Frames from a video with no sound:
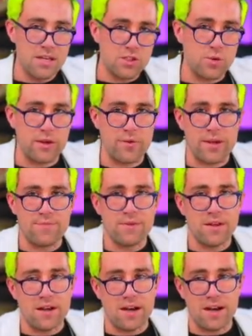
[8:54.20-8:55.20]
So anyway,
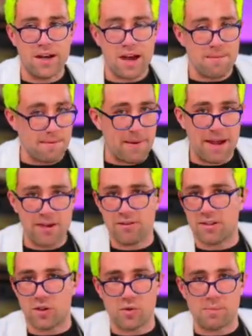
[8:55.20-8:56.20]
uh, I'm a buyer
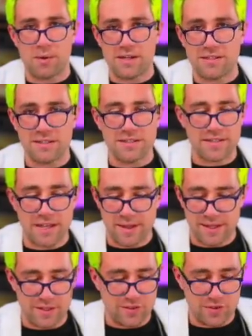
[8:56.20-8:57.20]
at lower prices. I
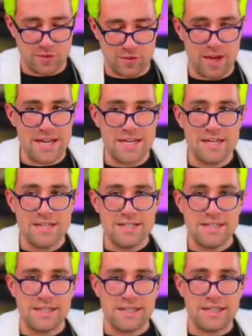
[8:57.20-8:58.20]
think this is great.
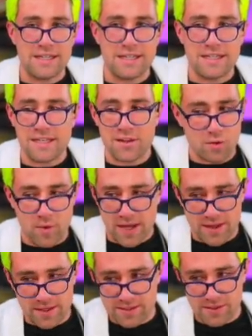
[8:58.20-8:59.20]
Uh, either
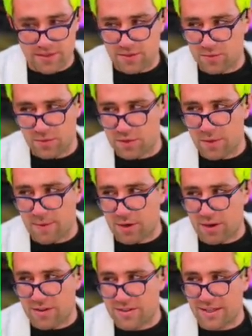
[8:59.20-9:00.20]
way, this is the, no matter
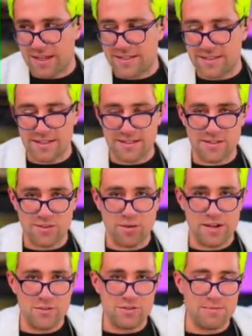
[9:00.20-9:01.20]
how you slice this, this is
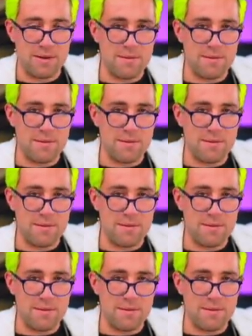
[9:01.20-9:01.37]
great news in my